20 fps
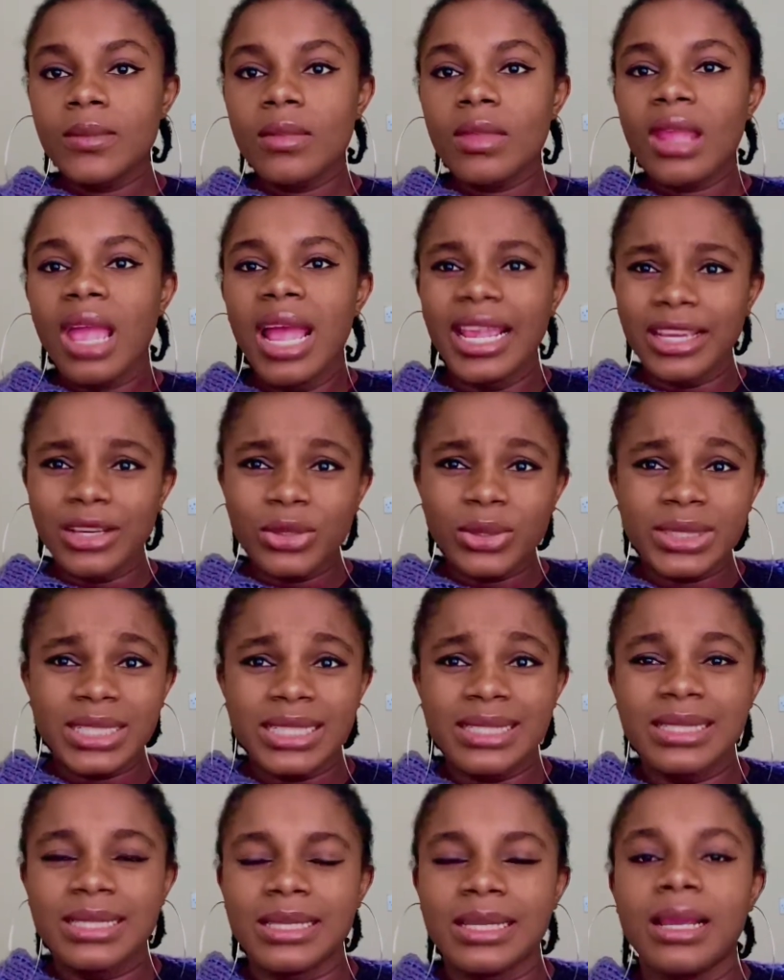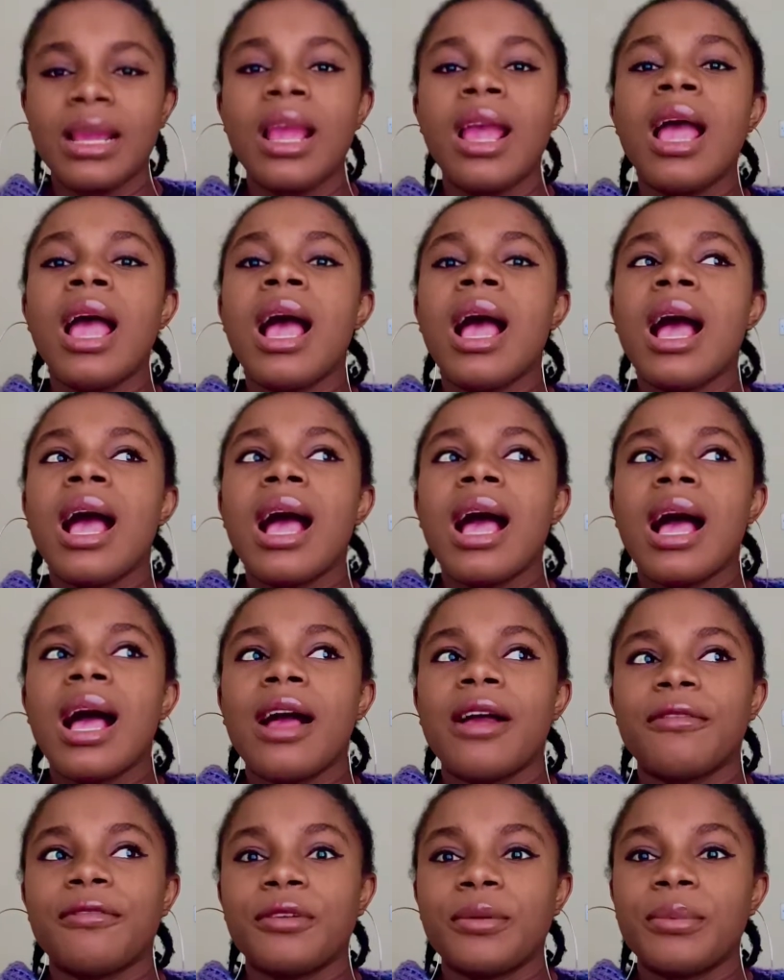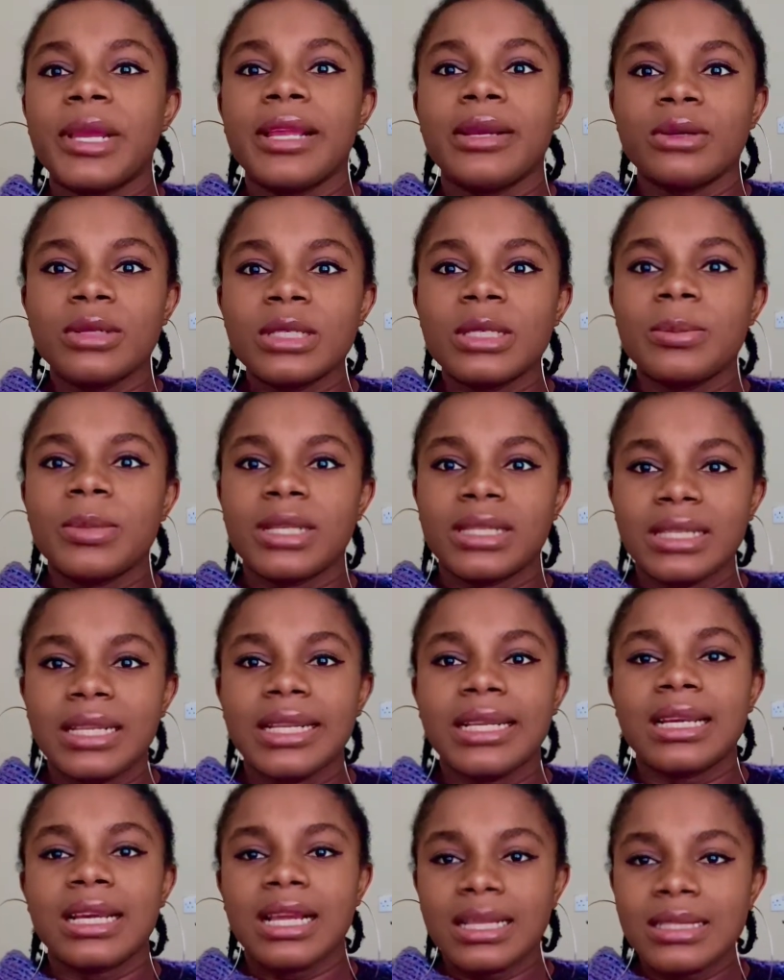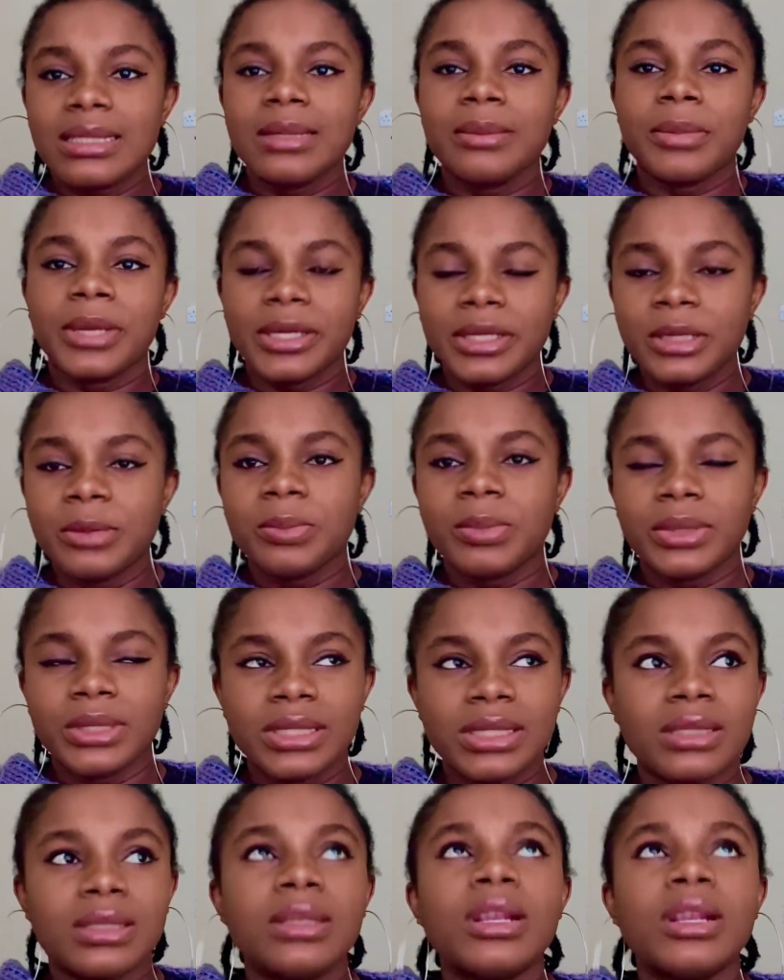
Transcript: I got as a from my husband, like as a married person.